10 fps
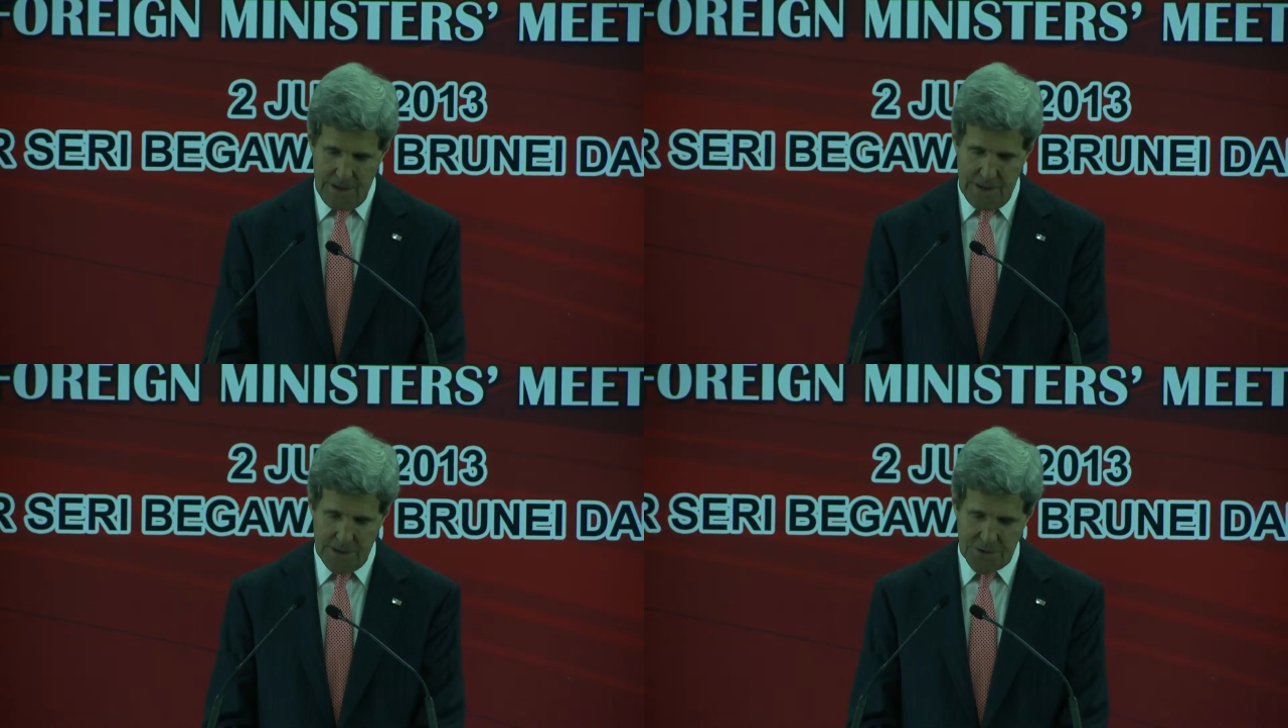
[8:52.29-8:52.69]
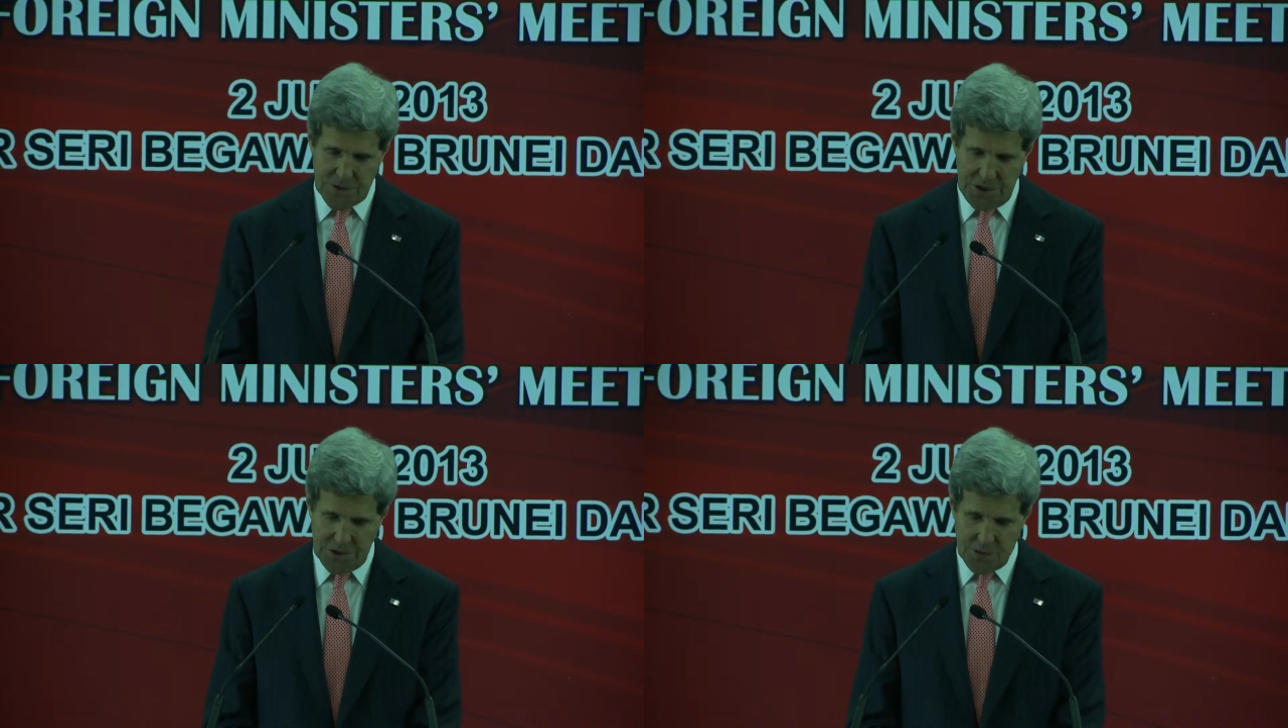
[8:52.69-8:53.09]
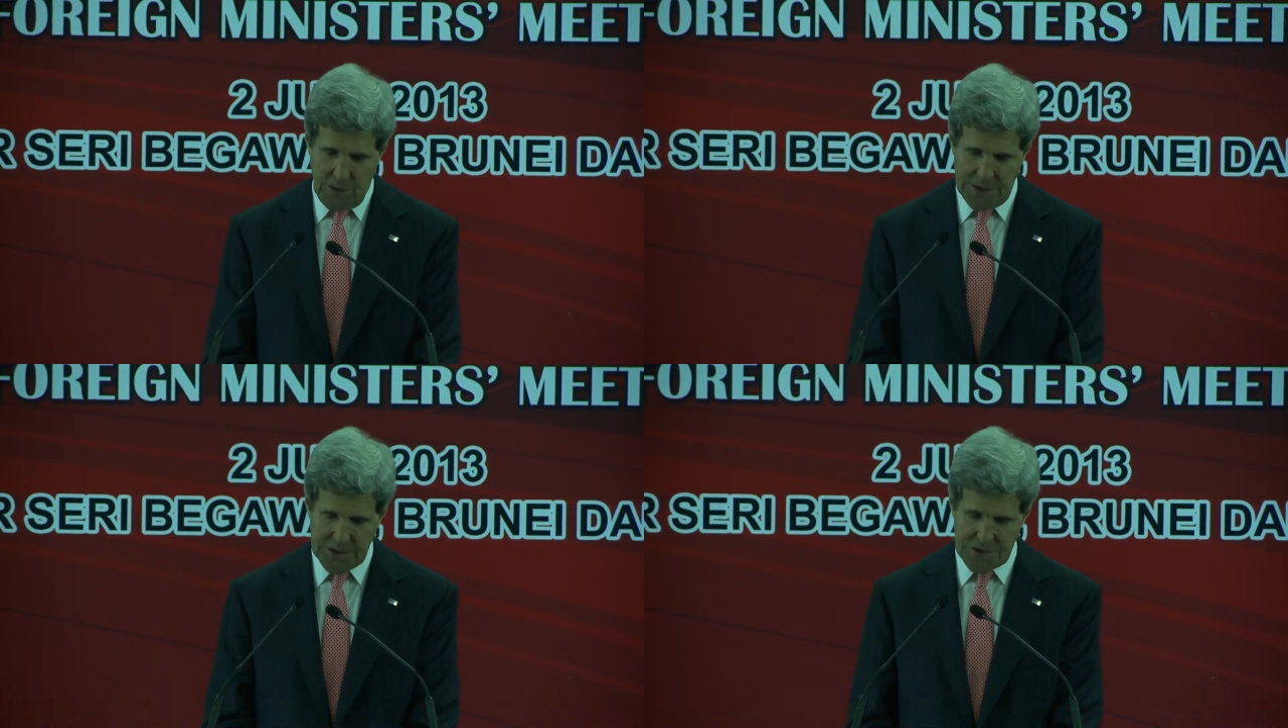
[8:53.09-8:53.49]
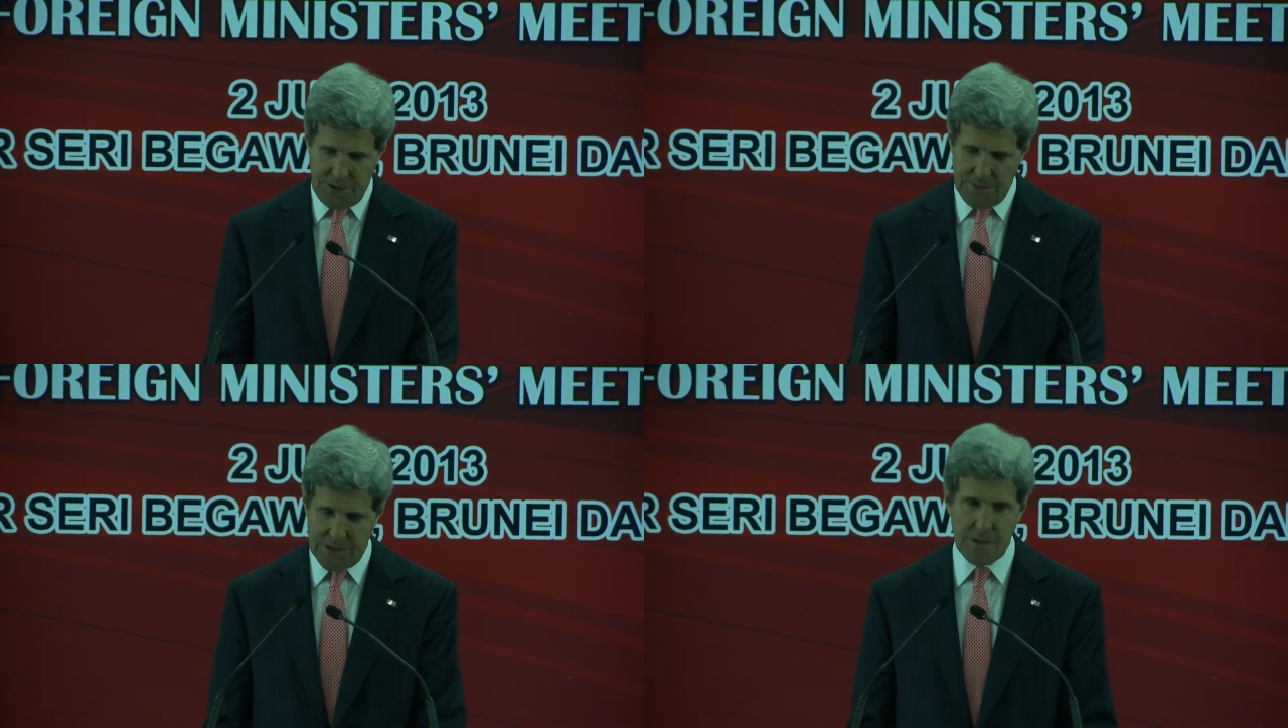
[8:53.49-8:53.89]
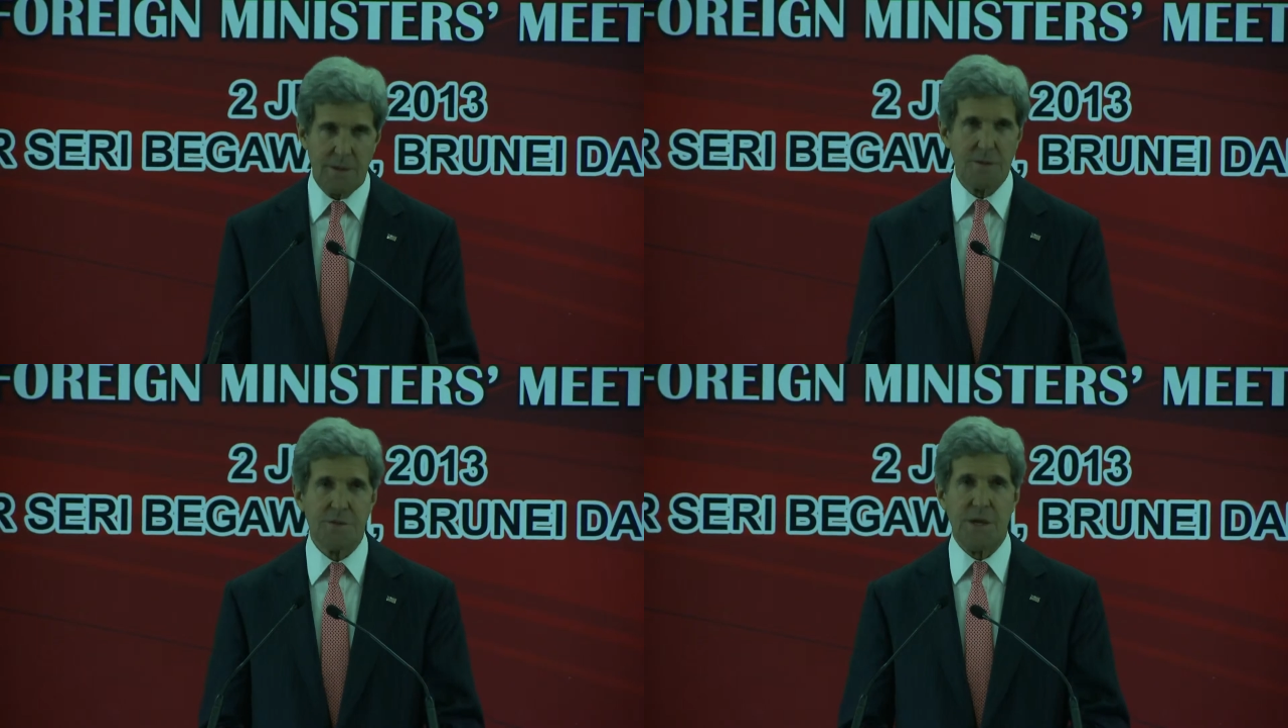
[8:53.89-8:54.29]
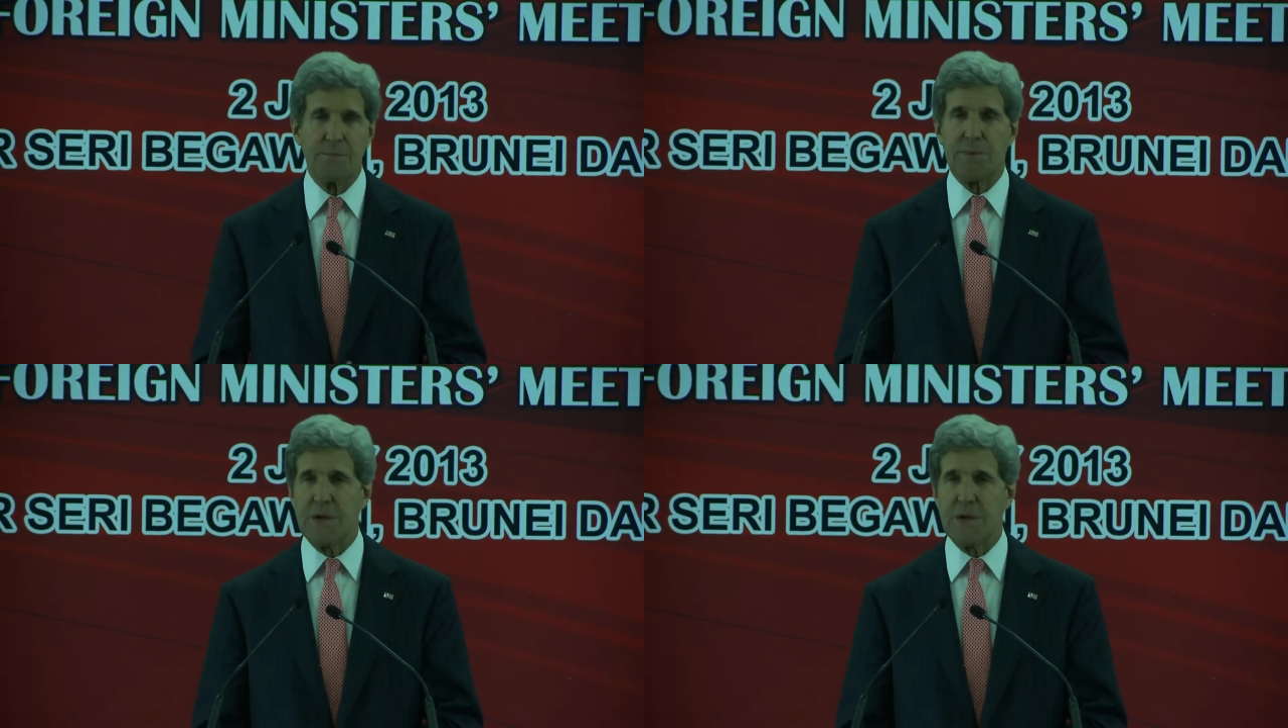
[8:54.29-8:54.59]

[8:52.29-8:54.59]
and the G20 summit in St.